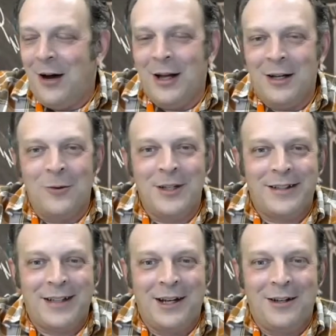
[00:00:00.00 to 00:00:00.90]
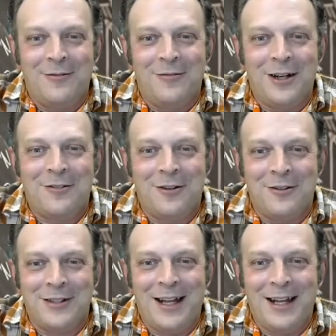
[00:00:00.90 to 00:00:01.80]
don't want to say
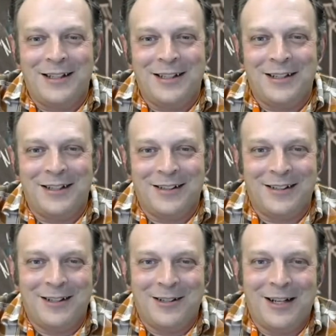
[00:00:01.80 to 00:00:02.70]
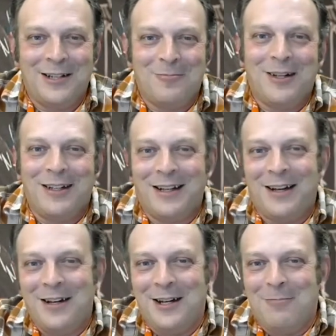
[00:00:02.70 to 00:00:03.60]
retrocausality because of the objection, but
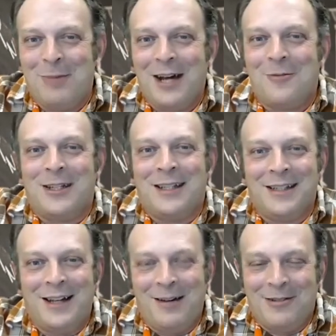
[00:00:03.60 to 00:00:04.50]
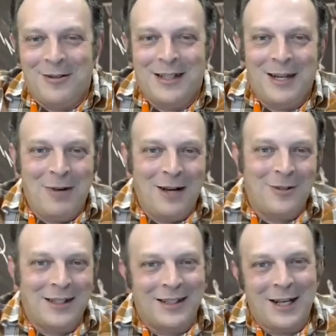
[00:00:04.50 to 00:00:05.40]
backwards in time, shall we say
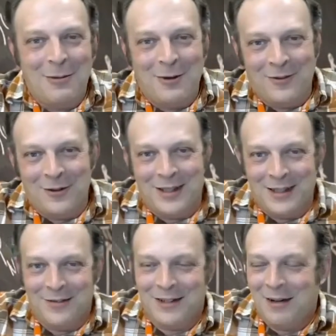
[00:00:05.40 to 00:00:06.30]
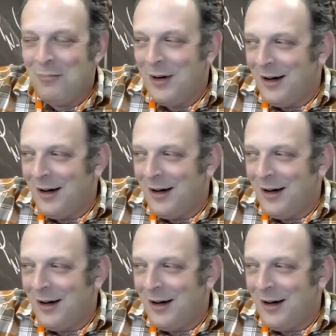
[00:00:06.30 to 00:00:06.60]
backwards in time influences of some